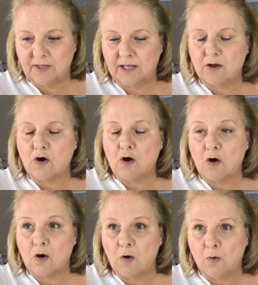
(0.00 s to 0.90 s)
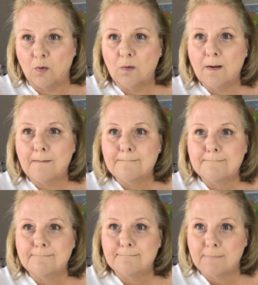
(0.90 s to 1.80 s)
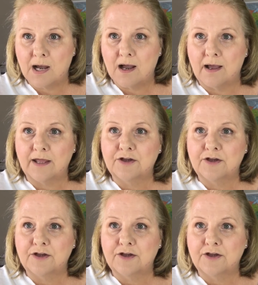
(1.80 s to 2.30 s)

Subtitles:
And oh my